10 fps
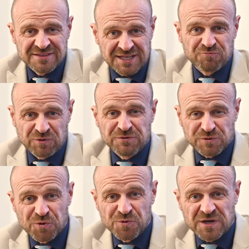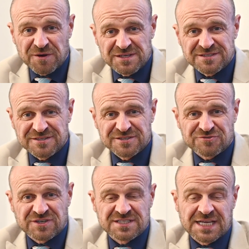then we would all go into the
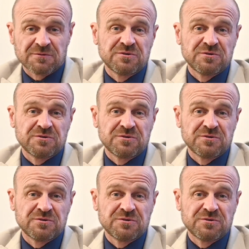stress state.